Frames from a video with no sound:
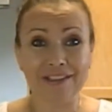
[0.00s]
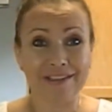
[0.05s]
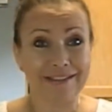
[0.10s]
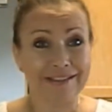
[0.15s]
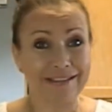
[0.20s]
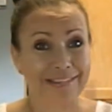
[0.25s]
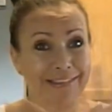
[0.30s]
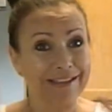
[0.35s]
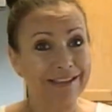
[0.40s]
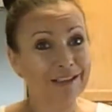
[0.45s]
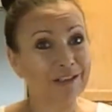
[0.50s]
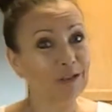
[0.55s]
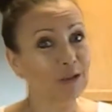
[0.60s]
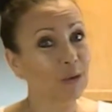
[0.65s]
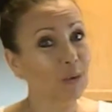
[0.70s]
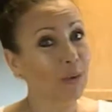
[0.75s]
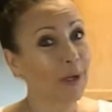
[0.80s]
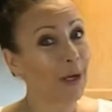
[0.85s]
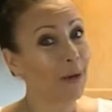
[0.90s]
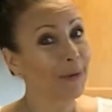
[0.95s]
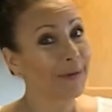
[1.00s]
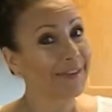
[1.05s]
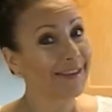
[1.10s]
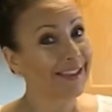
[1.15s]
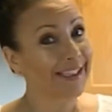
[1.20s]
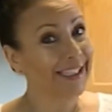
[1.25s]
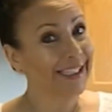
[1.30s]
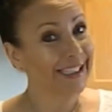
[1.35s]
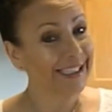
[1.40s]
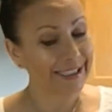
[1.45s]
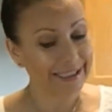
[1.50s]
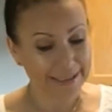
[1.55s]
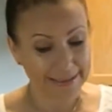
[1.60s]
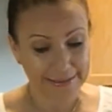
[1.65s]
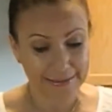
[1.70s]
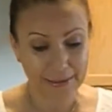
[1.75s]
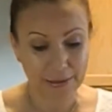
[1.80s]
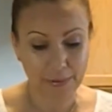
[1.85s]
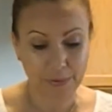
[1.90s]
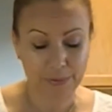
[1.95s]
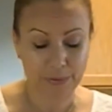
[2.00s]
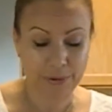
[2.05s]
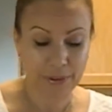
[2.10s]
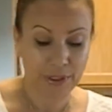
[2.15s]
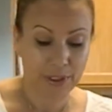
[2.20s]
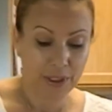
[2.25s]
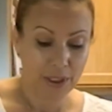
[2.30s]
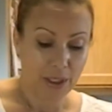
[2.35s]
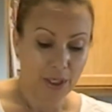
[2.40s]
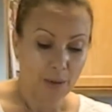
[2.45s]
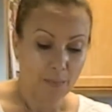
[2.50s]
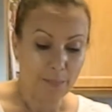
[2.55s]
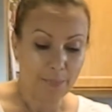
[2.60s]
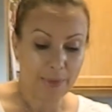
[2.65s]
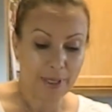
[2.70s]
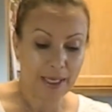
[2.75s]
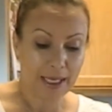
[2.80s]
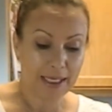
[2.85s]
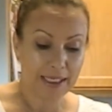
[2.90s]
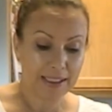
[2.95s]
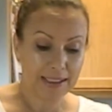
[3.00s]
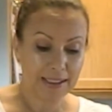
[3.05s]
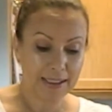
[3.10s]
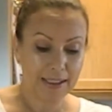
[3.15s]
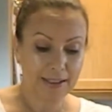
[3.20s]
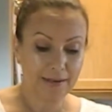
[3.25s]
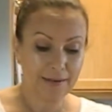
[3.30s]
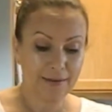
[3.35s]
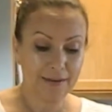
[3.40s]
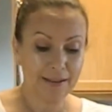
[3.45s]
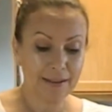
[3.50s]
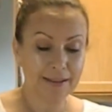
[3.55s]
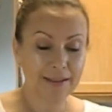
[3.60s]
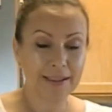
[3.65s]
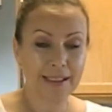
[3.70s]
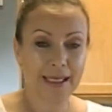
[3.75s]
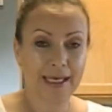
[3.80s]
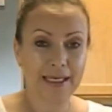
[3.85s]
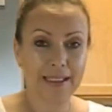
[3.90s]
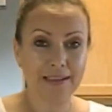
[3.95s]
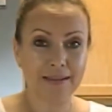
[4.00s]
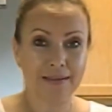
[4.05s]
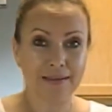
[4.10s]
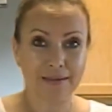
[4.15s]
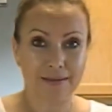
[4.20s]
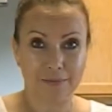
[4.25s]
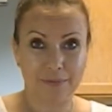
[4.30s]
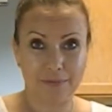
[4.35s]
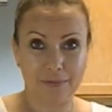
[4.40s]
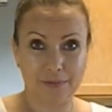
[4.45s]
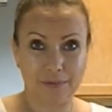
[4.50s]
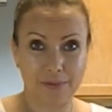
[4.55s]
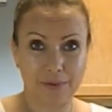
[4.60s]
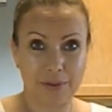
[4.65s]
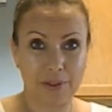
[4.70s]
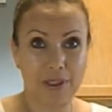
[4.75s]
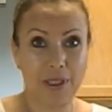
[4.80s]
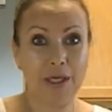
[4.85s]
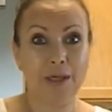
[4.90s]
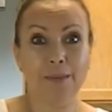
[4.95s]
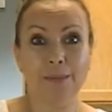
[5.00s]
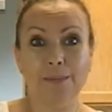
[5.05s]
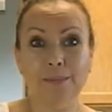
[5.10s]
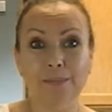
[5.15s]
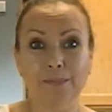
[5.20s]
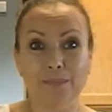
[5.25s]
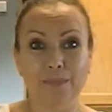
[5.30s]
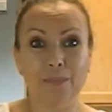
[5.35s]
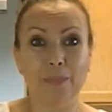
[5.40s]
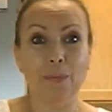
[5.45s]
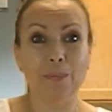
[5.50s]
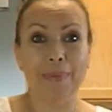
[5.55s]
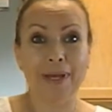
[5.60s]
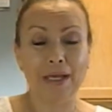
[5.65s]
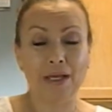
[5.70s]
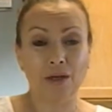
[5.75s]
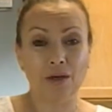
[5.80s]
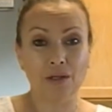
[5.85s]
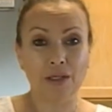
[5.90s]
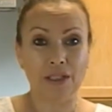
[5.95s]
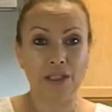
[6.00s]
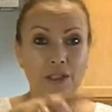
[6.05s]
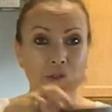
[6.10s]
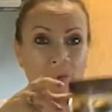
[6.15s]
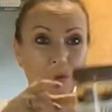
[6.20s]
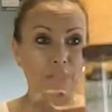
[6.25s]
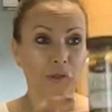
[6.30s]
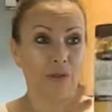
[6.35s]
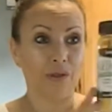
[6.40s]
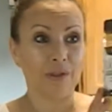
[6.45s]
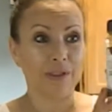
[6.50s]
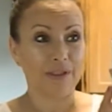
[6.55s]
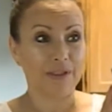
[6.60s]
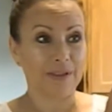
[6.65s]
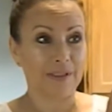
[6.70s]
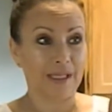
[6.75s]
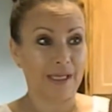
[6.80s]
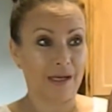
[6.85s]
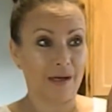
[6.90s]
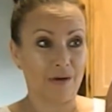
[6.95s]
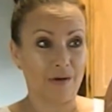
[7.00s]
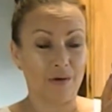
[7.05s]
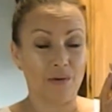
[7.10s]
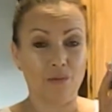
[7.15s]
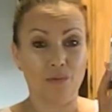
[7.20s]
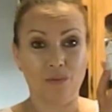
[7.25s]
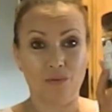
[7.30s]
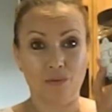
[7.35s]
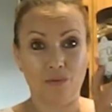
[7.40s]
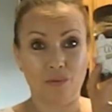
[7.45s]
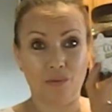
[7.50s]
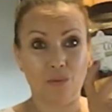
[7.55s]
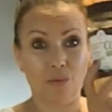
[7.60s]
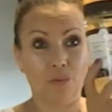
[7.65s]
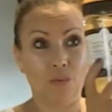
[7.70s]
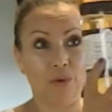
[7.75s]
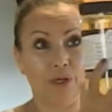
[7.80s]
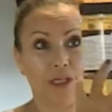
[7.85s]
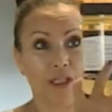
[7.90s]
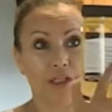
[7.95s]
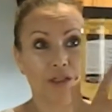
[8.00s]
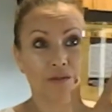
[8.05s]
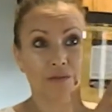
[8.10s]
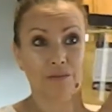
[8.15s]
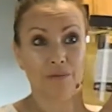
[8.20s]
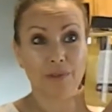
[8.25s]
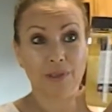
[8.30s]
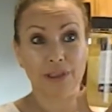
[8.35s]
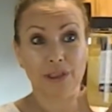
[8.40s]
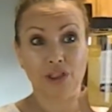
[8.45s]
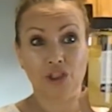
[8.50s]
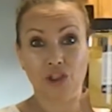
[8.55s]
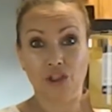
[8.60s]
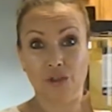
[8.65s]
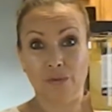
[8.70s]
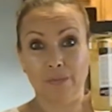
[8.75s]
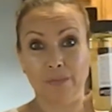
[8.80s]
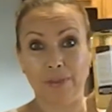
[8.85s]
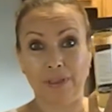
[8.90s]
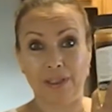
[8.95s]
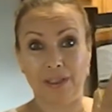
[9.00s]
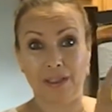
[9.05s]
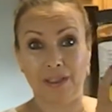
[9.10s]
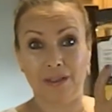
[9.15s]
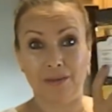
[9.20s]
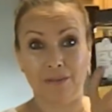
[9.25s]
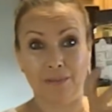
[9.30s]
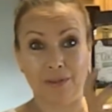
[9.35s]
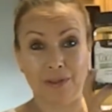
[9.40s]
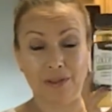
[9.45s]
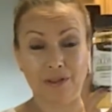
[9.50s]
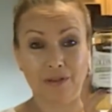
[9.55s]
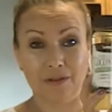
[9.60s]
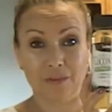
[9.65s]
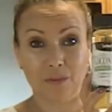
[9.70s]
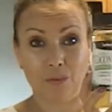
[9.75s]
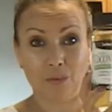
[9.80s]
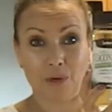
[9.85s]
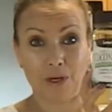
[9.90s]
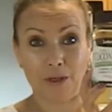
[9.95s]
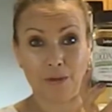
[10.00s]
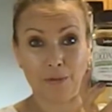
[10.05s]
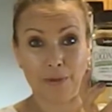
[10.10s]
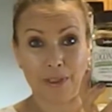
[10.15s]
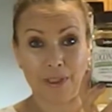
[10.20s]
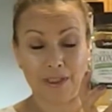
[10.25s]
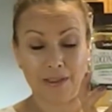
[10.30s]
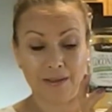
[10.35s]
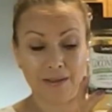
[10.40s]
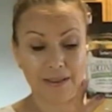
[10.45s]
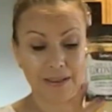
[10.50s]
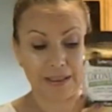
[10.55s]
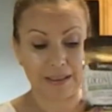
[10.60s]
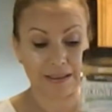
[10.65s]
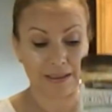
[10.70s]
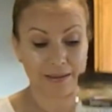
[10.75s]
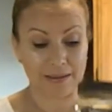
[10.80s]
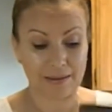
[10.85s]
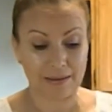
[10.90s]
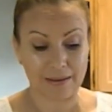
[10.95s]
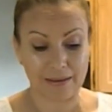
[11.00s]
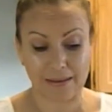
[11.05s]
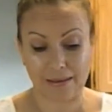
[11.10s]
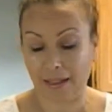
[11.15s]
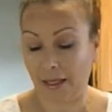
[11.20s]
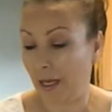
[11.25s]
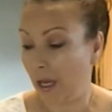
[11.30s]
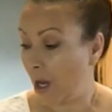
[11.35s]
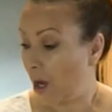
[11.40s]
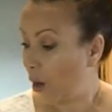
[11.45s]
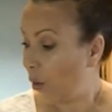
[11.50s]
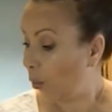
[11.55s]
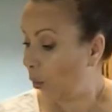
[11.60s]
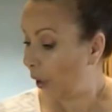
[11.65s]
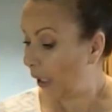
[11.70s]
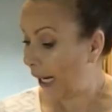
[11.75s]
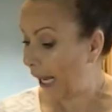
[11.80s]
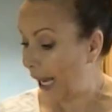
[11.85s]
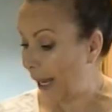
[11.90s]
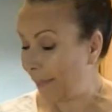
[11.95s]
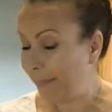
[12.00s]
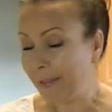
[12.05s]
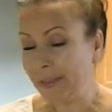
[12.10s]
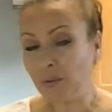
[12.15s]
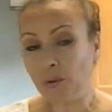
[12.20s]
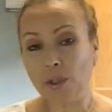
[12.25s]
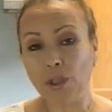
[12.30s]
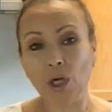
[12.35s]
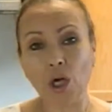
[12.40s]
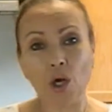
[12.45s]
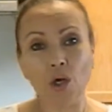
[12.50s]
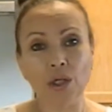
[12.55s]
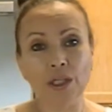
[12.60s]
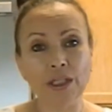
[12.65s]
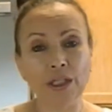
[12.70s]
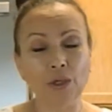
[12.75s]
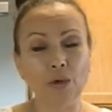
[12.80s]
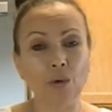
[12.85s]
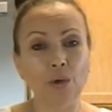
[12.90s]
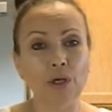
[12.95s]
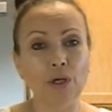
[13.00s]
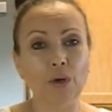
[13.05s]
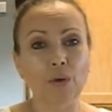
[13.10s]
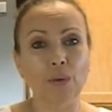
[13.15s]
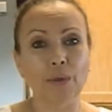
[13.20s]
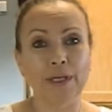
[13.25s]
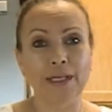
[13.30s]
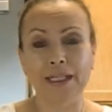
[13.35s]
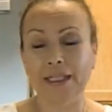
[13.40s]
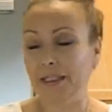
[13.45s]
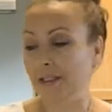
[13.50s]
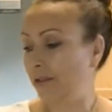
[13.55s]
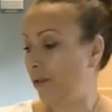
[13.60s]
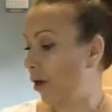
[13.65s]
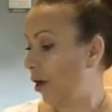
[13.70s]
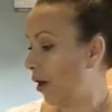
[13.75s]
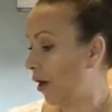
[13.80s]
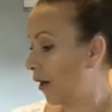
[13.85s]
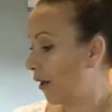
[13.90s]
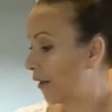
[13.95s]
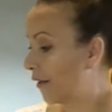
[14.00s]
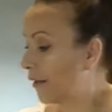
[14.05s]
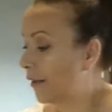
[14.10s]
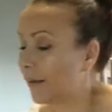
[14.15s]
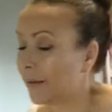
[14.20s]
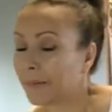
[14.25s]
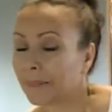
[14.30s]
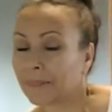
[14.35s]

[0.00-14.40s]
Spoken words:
doesn't do well with the heat. So, but this has come, my coconut oil is now what it really should be, which is a watery consistency. What happens with coconut oil when it gets hard,